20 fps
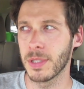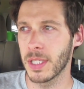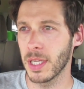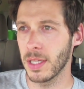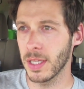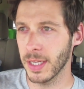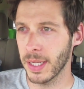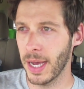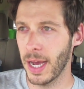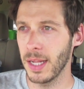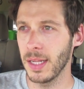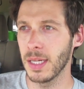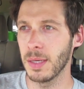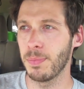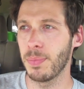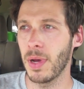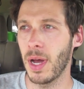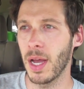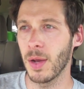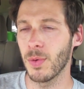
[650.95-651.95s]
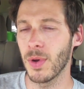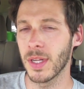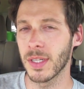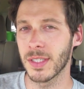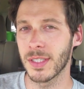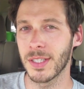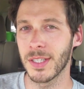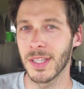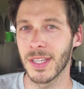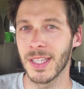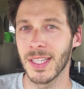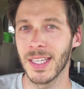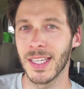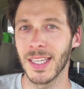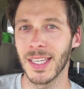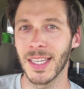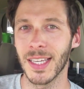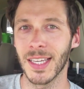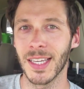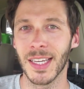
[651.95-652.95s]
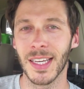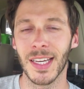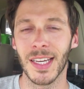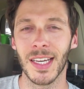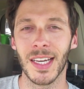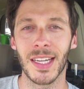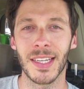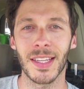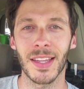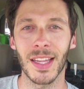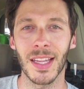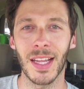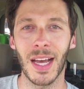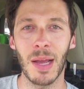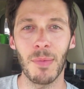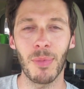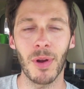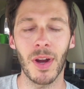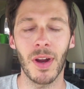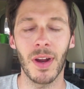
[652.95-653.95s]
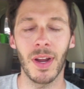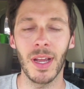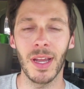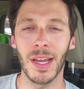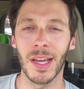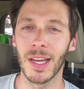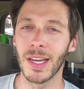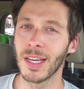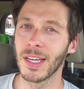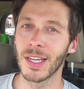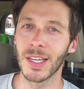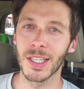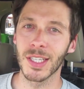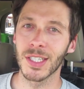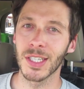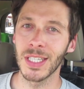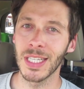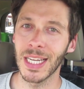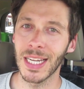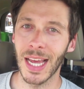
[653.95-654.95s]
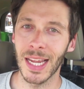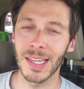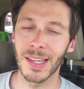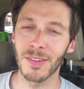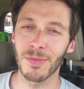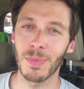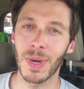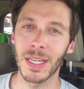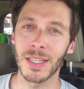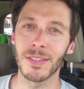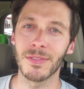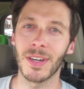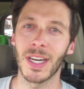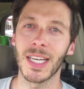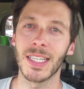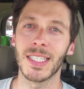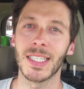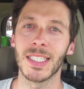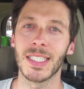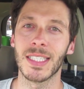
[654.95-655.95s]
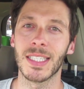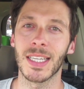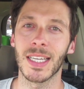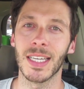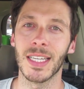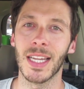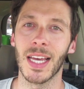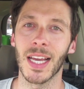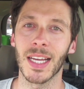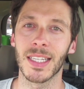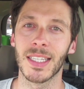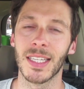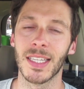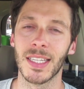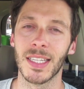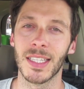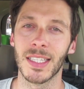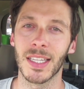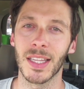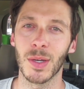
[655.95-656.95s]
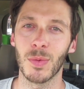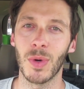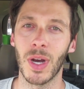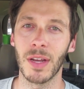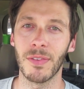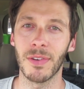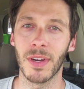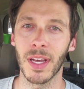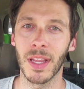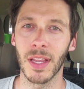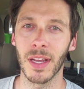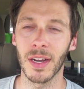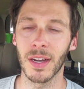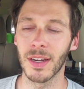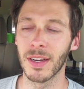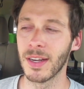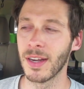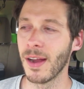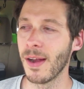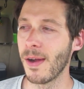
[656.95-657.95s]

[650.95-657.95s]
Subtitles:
still in Gallup. I went to the library, couldn't get any of my devices to connect to the Wi-Fi there.